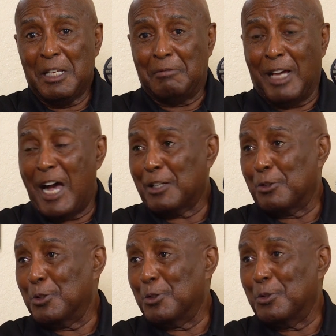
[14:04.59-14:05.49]

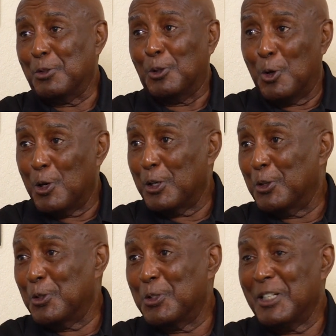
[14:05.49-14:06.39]
doctors,
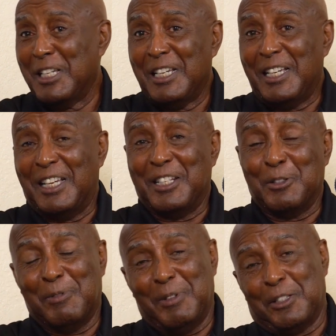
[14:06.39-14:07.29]
lawyers. And
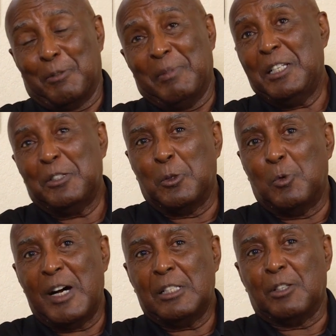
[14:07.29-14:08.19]
it's amazing to
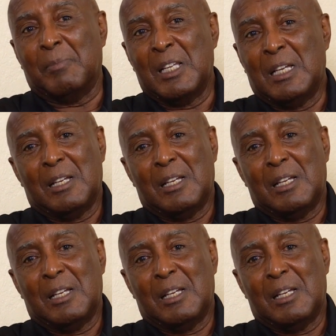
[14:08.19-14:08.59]
watch them